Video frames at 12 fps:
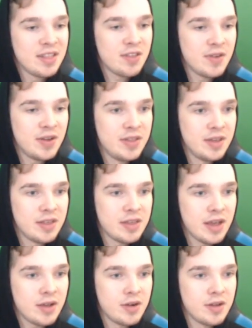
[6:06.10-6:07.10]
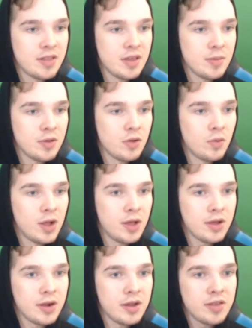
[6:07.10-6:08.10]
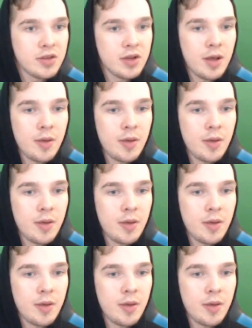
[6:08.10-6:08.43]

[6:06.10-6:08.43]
Let's find the exact card's name. Go to wild cards here.